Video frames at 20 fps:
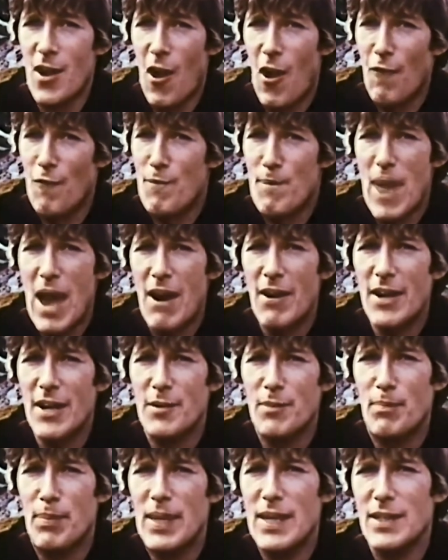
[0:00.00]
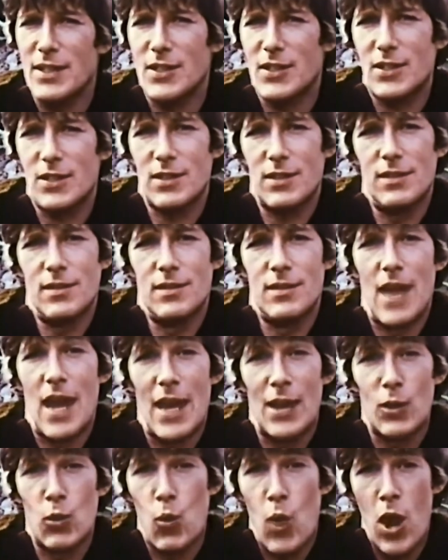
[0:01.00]
of married bliss
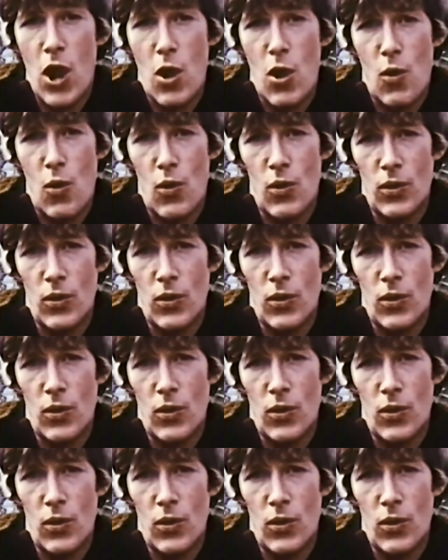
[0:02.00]
and woe.